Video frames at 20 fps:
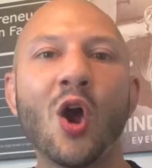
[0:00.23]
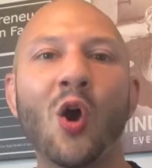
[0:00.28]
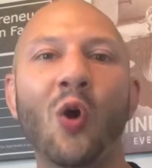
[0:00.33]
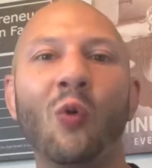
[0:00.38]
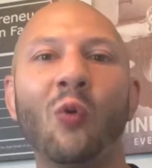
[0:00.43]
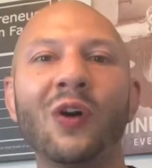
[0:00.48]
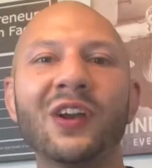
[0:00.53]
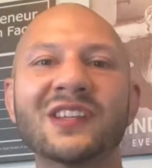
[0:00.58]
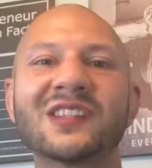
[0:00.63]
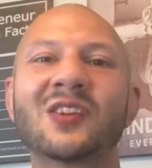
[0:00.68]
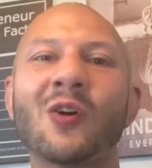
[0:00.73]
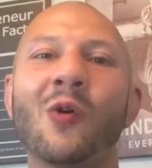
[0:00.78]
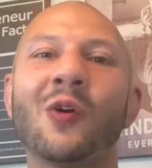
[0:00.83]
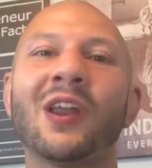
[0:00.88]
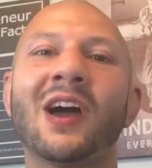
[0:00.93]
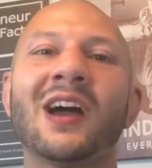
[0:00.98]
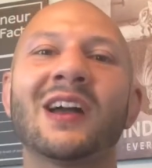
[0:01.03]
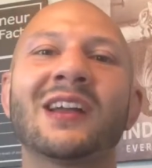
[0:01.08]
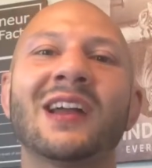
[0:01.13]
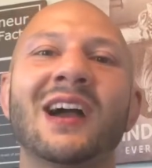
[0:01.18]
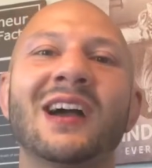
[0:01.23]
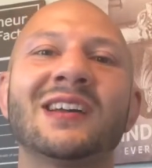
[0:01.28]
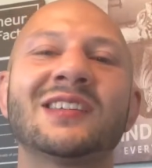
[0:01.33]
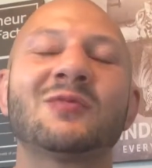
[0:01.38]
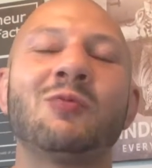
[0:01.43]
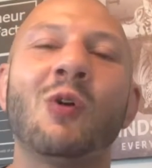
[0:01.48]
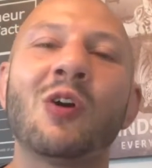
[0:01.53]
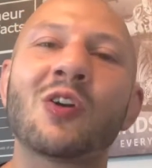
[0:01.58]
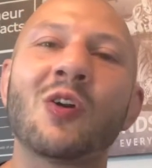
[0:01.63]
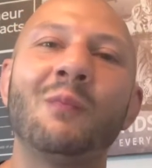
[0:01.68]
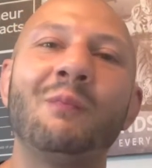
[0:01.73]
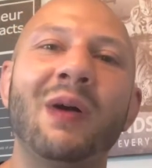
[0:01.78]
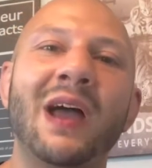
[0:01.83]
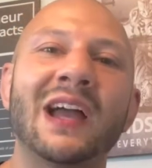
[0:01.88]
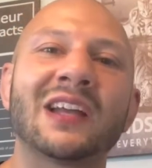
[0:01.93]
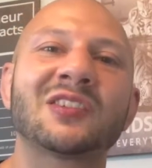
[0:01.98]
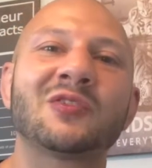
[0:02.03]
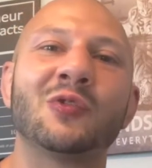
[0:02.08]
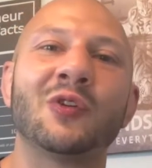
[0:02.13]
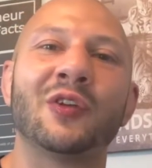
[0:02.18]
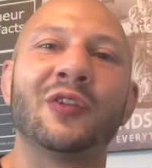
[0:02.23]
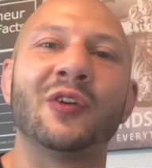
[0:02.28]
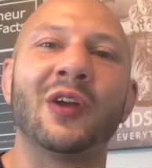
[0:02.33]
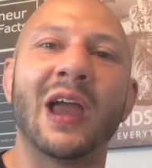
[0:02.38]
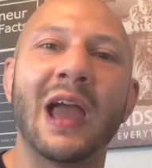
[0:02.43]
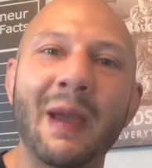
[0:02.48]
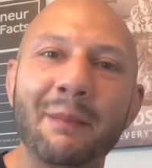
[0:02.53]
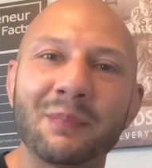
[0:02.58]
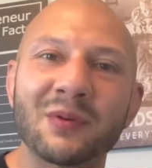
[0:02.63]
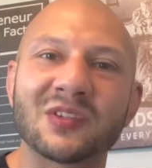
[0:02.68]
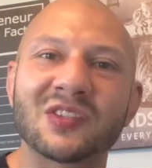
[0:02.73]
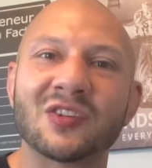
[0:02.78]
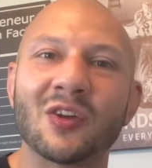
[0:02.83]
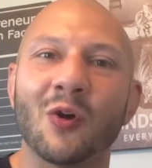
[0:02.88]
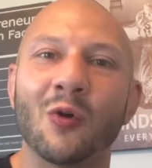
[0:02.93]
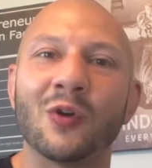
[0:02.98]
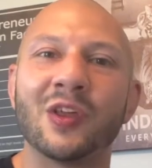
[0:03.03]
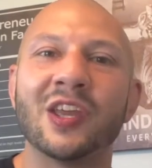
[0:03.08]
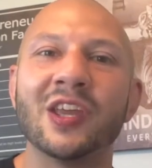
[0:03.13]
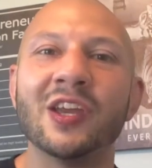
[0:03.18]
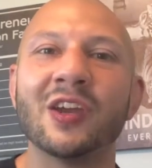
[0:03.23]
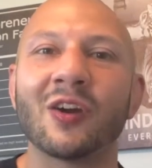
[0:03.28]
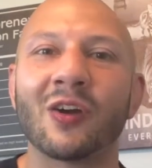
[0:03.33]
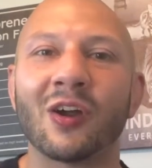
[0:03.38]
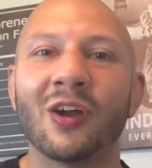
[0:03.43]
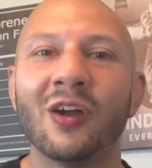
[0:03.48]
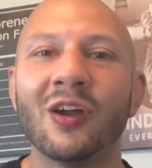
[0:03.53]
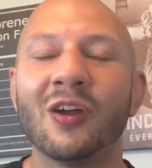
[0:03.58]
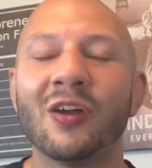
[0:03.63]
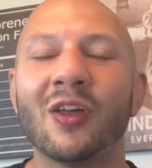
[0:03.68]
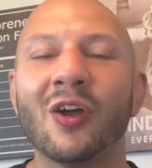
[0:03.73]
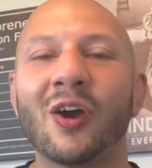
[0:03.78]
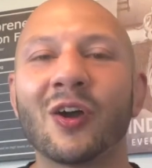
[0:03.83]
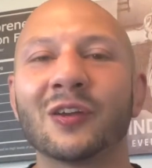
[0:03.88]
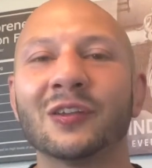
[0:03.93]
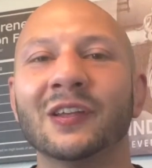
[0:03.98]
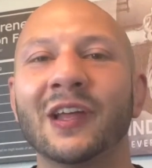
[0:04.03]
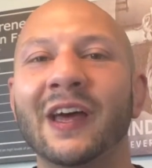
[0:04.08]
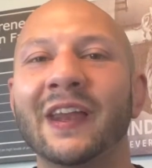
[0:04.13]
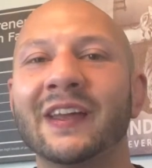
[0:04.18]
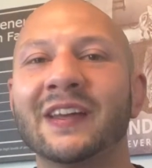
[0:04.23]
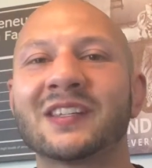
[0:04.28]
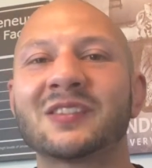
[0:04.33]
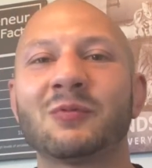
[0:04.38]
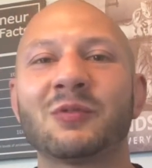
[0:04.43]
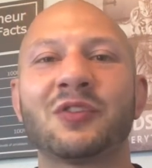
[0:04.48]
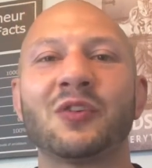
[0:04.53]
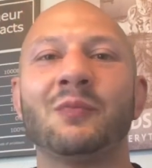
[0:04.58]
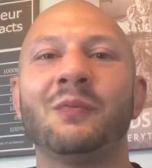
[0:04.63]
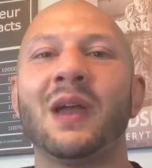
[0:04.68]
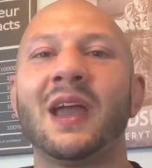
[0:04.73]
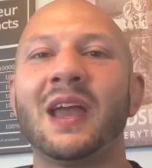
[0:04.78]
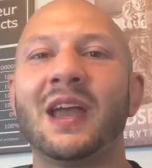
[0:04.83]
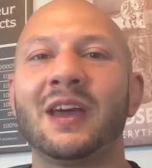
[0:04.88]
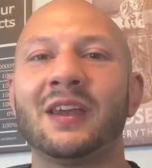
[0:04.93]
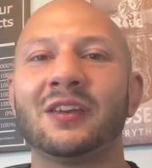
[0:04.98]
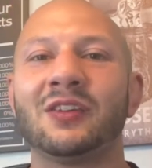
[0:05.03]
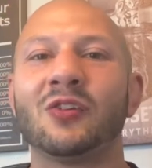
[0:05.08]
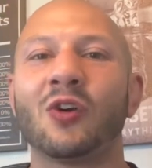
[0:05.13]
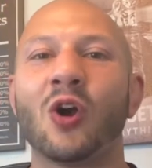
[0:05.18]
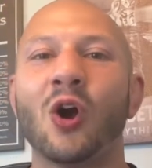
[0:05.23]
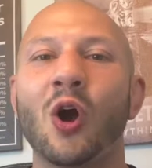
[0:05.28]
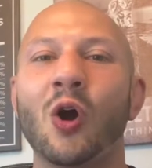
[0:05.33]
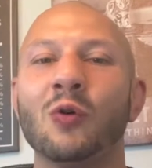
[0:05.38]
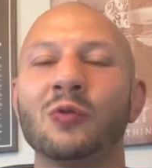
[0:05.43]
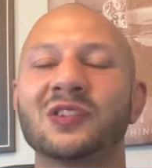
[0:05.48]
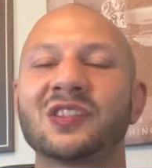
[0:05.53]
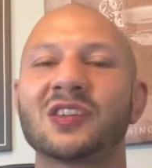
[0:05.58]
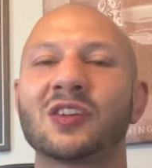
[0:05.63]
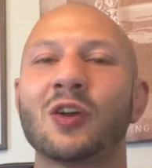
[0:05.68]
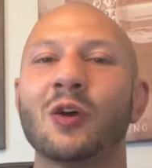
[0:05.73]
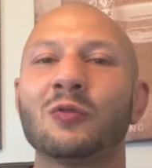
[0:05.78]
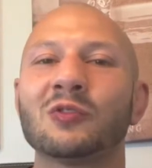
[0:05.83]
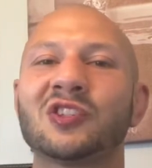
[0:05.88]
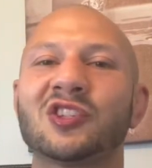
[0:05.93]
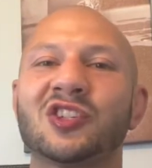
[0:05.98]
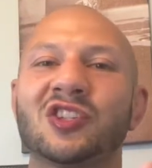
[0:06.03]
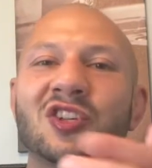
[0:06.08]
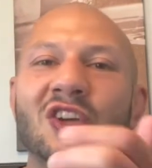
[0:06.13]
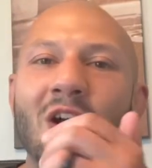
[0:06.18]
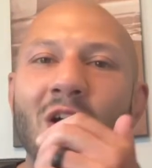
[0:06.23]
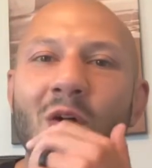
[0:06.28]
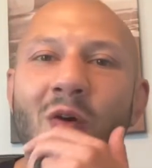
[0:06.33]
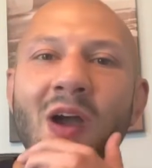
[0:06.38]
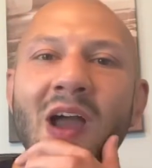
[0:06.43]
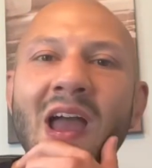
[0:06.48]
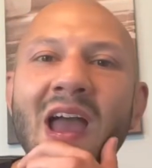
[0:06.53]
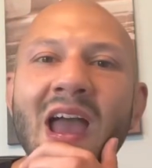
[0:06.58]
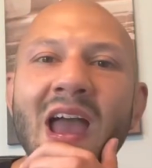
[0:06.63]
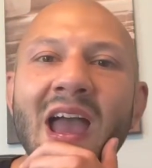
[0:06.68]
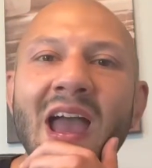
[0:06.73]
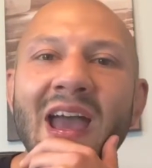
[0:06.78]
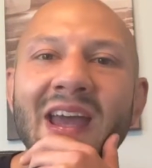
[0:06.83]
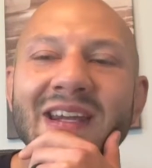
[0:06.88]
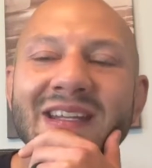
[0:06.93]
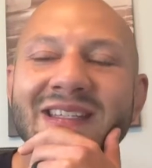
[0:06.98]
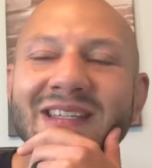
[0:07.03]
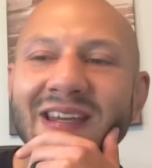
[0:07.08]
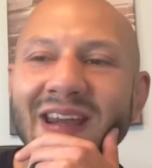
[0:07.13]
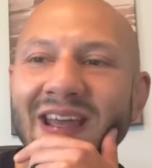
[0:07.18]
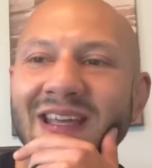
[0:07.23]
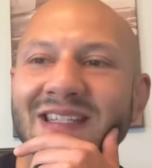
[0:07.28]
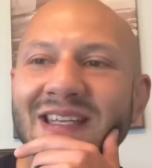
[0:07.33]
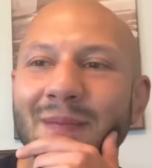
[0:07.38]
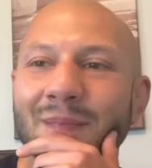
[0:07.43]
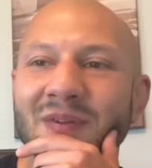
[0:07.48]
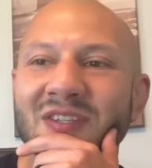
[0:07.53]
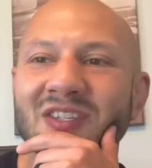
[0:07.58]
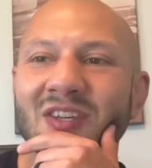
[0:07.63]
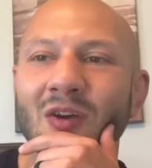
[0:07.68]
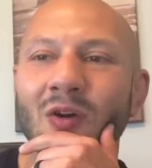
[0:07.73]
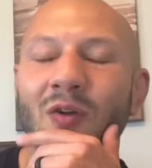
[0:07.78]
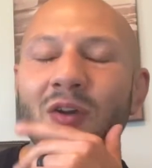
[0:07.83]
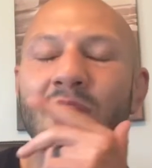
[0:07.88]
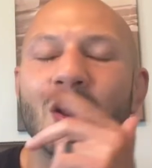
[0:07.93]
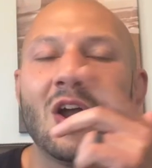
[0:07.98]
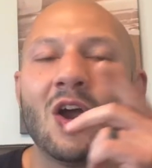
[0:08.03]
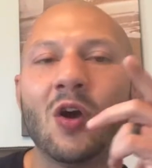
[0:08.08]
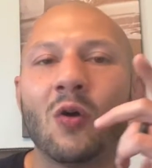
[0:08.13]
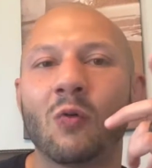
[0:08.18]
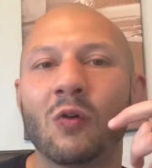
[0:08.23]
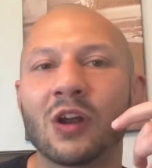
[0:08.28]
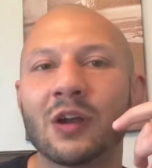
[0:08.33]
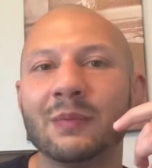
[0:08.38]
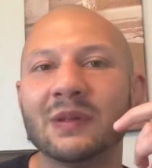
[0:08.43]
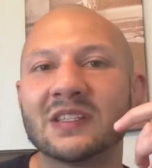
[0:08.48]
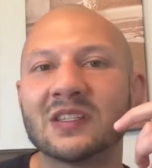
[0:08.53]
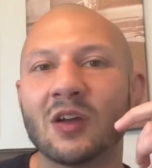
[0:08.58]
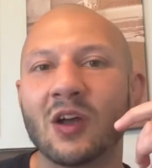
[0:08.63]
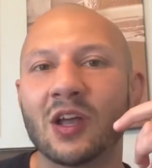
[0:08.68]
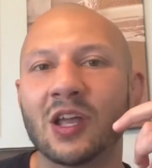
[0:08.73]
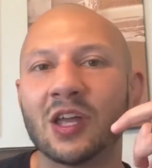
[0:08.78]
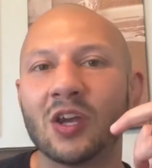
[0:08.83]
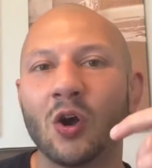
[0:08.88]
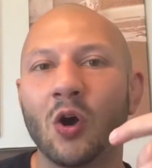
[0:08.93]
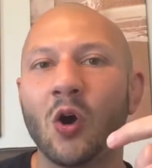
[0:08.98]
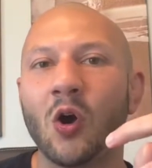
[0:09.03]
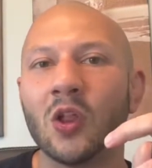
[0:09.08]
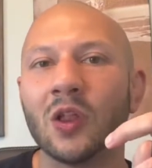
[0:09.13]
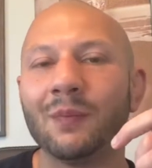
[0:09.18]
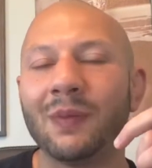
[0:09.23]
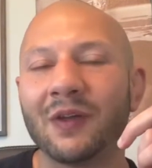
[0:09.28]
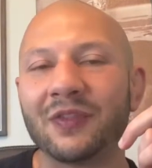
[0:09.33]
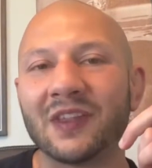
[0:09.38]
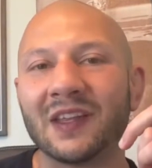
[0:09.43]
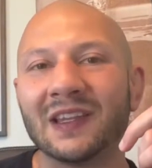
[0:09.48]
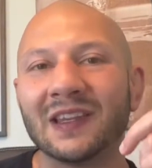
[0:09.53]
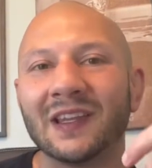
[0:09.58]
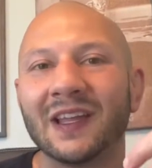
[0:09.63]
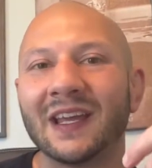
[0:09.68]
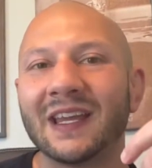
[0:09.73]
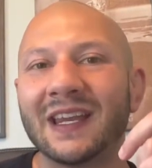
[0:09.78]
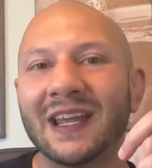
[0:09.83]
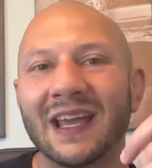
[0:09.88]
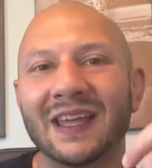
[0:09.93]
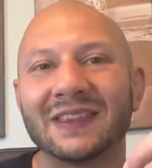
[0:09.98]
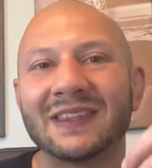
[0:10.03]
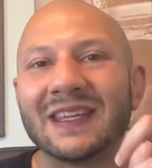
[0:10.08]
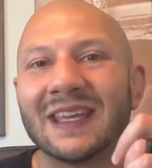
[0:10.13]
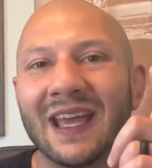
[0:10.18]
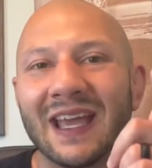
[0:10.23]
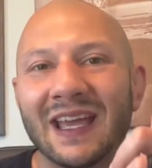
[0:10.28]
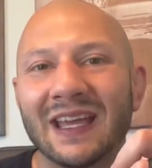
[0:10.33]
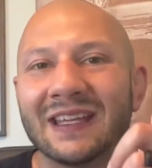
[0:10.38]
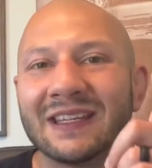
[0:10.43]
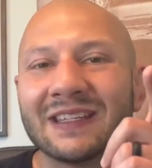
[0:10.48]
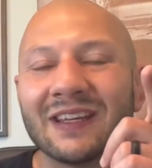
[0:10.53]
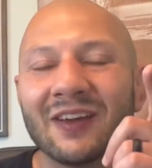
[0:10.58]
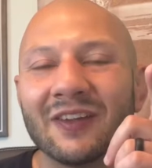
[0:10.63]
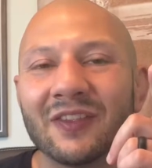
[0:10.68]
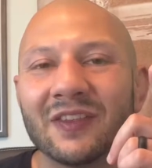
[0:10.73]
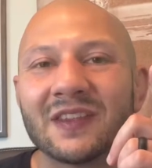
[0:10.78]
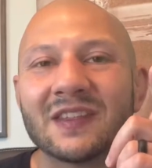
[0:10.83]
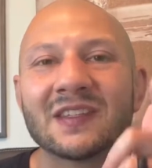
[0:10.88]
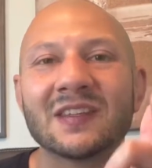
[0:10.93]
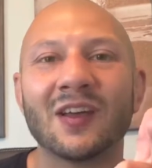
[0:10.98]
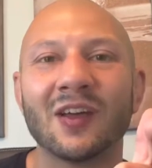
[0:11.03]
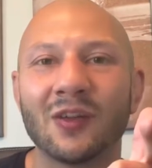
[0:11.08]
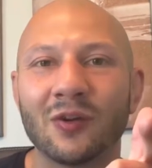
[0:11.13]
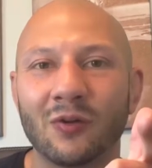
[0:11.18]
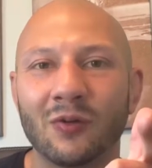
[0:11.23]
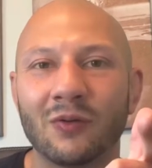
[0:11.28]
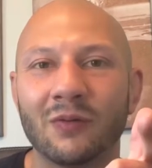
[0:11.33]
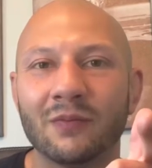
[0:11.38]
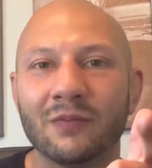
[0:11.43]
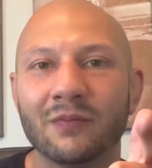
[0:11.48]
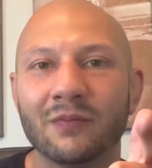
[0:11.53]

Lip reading: What is going on, guys? Welcome back to another episode here, Heartletics, with your man, your host, Coach Joe. And in today's episode, we're going to be talking all about the light at the end of the tunnel.